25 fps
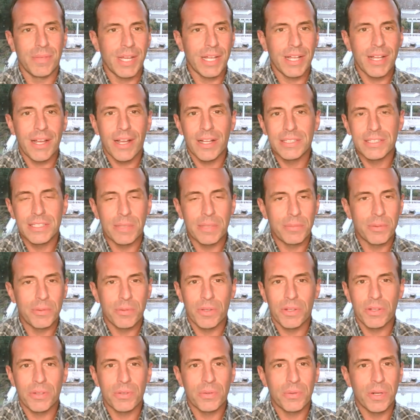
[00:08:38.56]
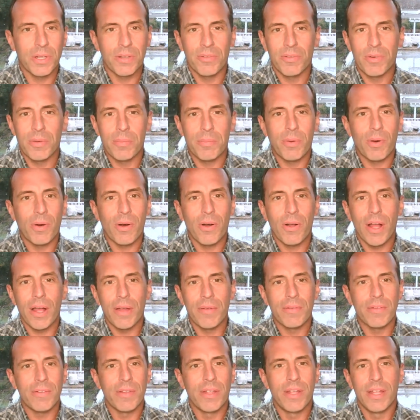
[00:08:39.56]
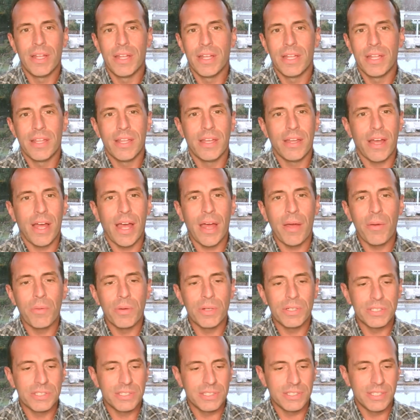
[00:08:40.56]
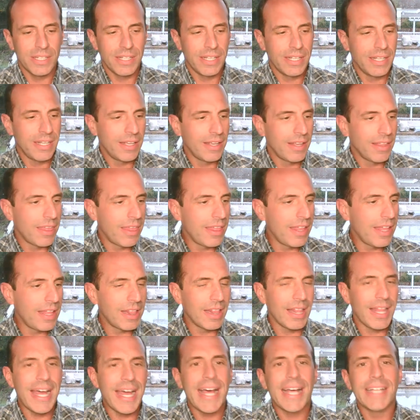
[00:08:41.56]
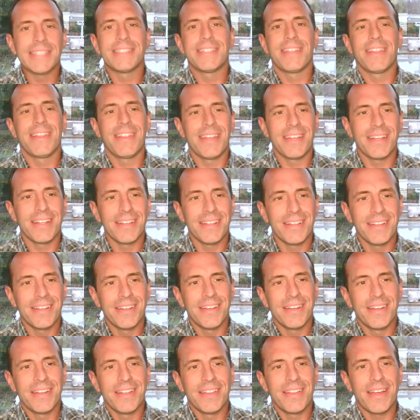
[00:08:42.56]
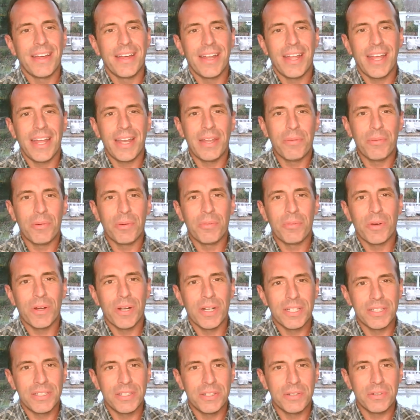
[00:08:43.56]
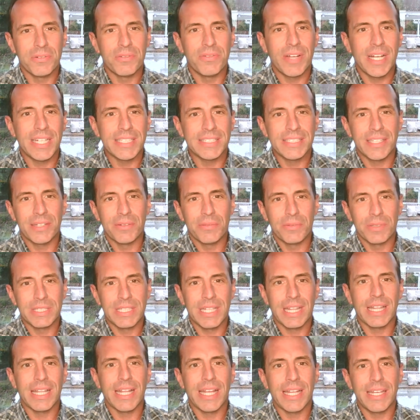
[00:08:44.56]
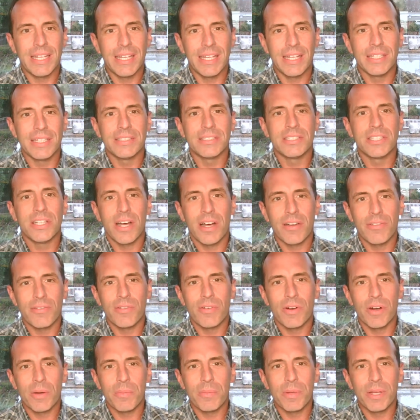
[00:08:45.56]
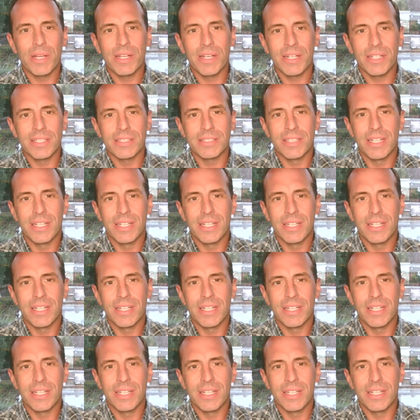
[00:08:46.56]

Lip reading: concept with a 20-foot pole. I was the last thing that anyone wanted to invest in was lending software. Because,